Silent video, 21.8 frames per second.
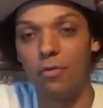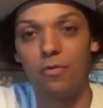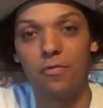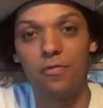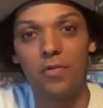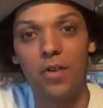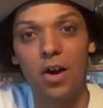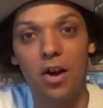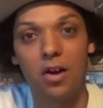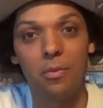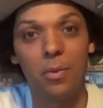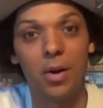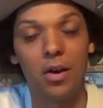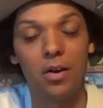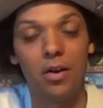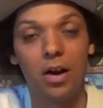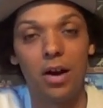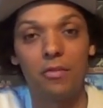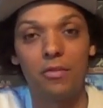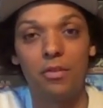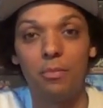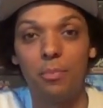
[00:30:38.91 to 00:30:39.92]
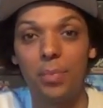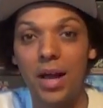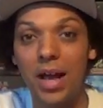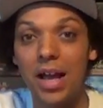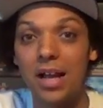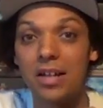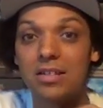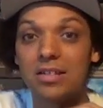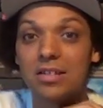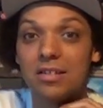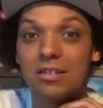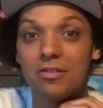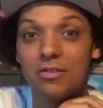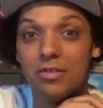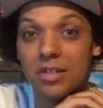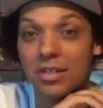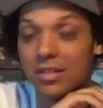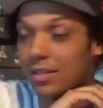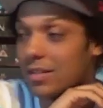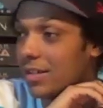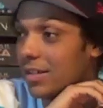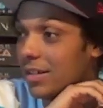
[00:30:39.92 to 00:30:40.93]
Fuck my life. Compared to
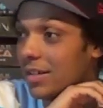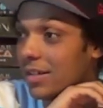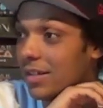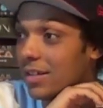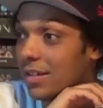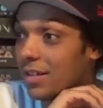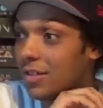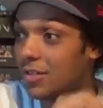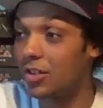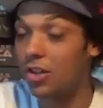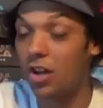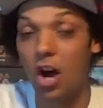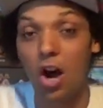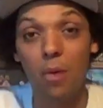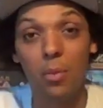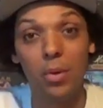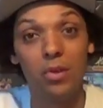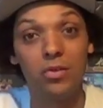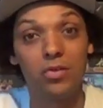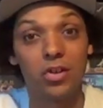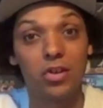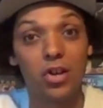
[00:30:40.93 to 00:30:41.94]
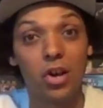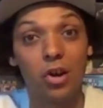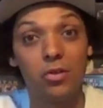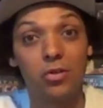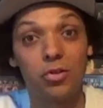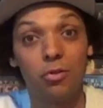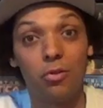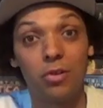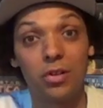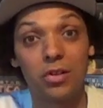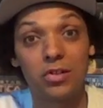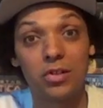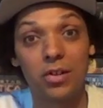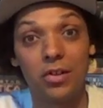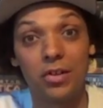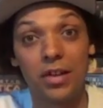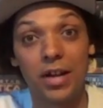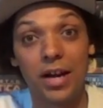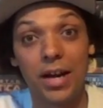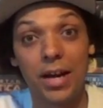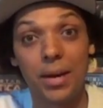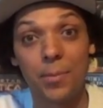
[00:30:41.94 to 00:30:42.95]
the car boots I go to on a
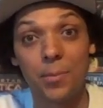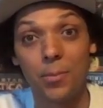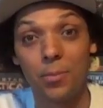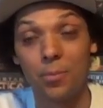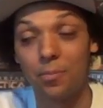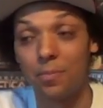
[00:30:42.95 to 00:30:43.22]
Sunday,